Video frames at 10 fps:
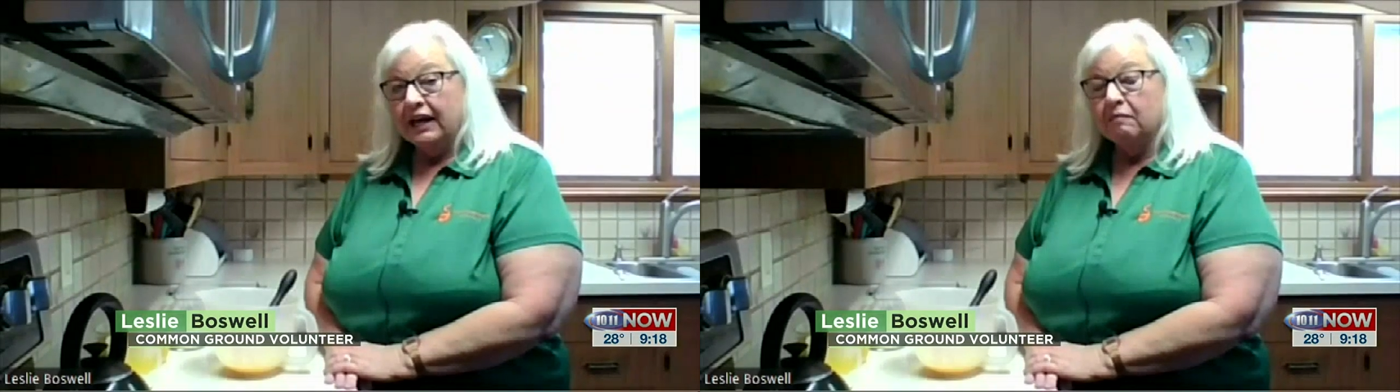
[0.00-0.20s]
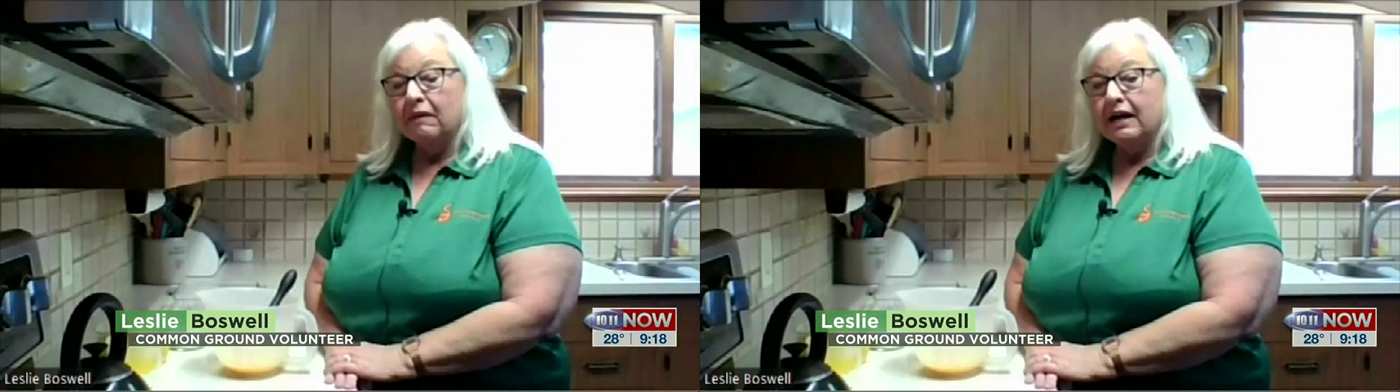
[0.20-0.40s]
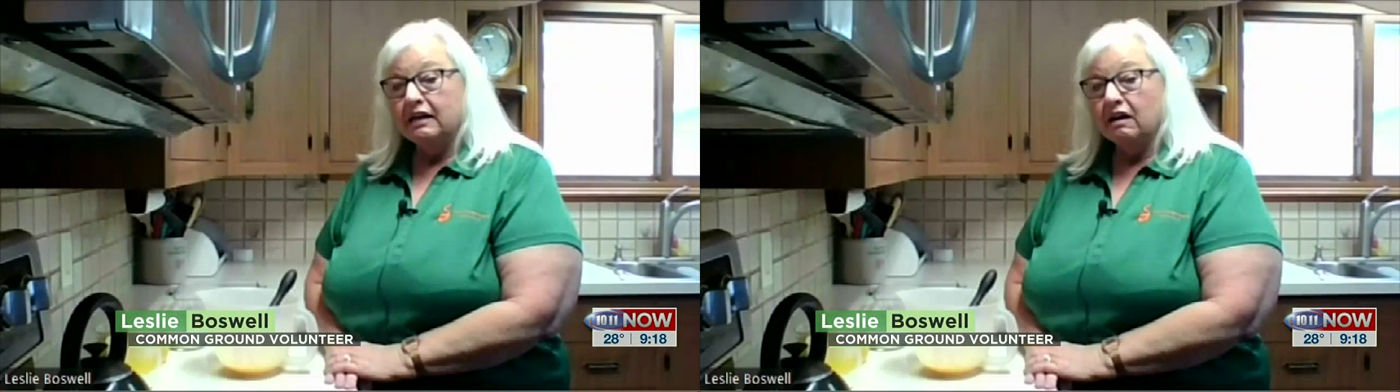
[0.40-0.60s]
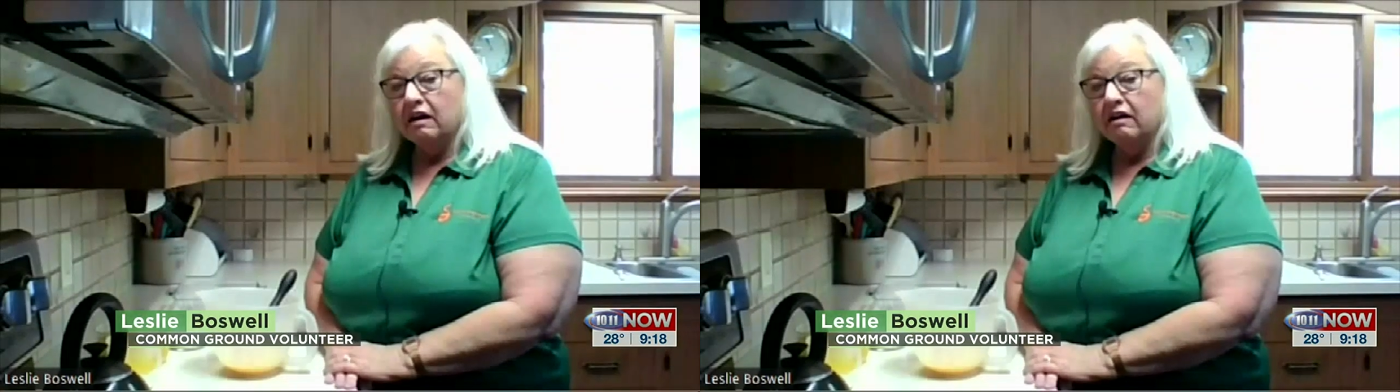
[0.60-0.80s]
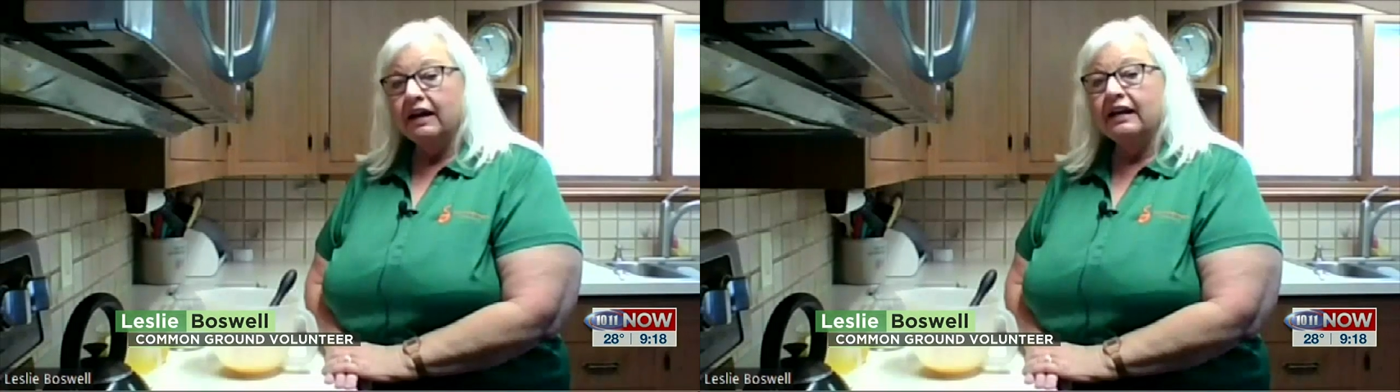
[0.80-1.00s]
and my
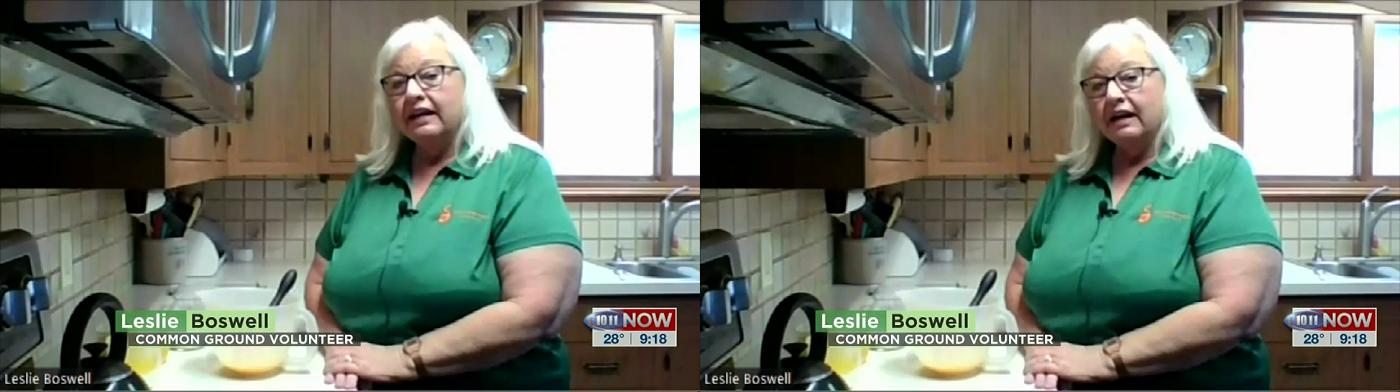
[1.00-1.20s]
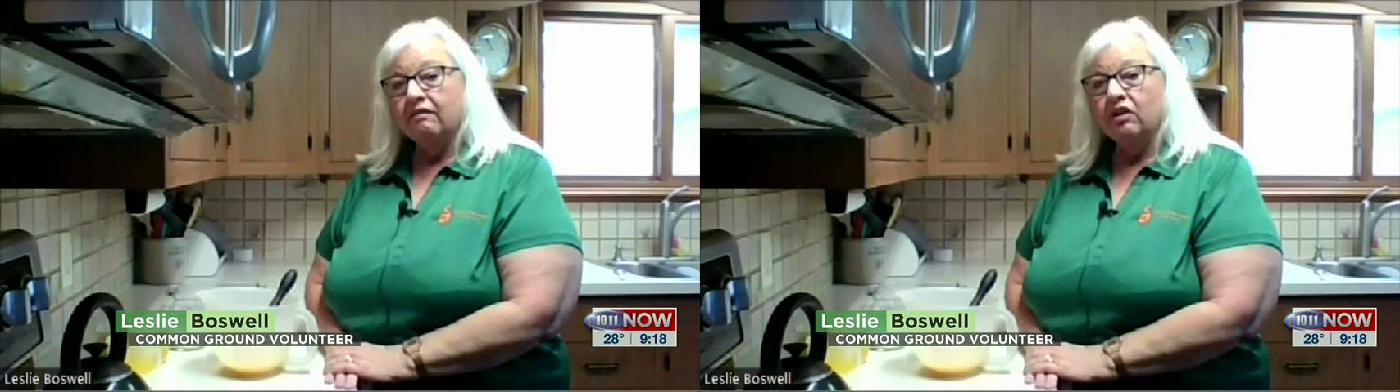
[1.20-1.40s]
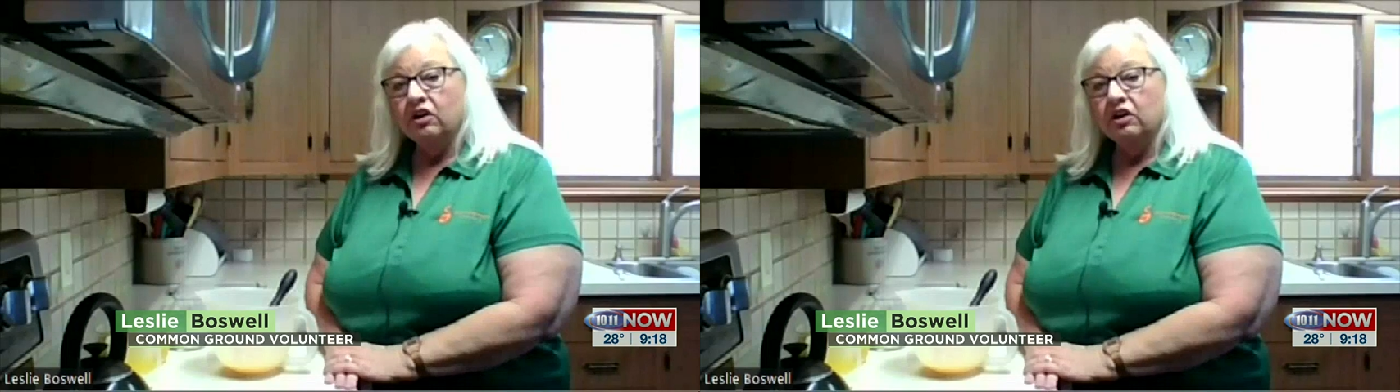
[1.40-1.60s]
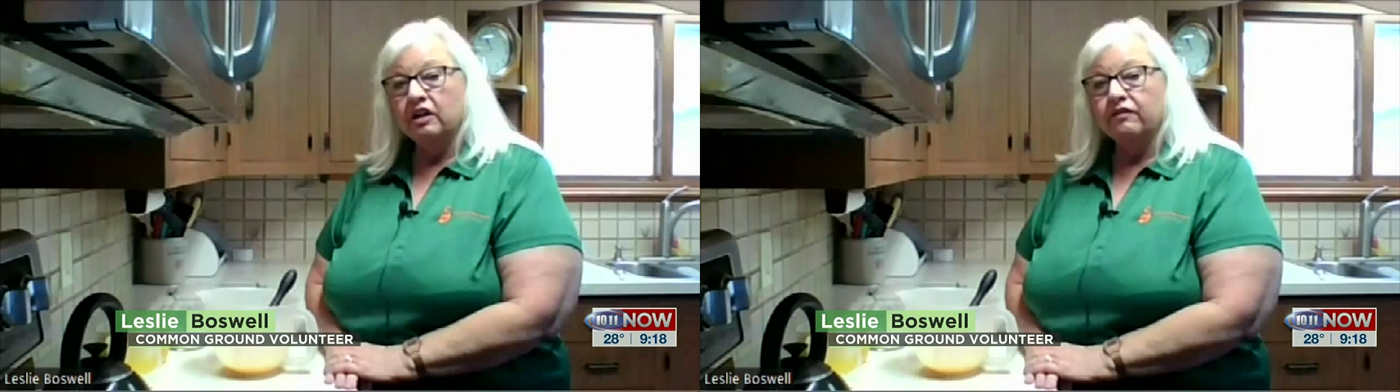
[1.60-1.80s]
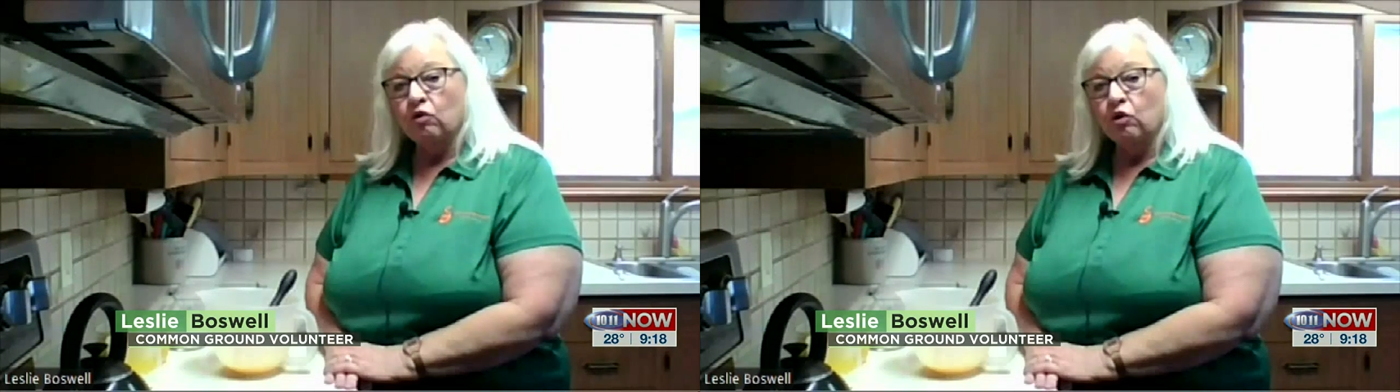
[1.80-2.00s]
daughter had never heard of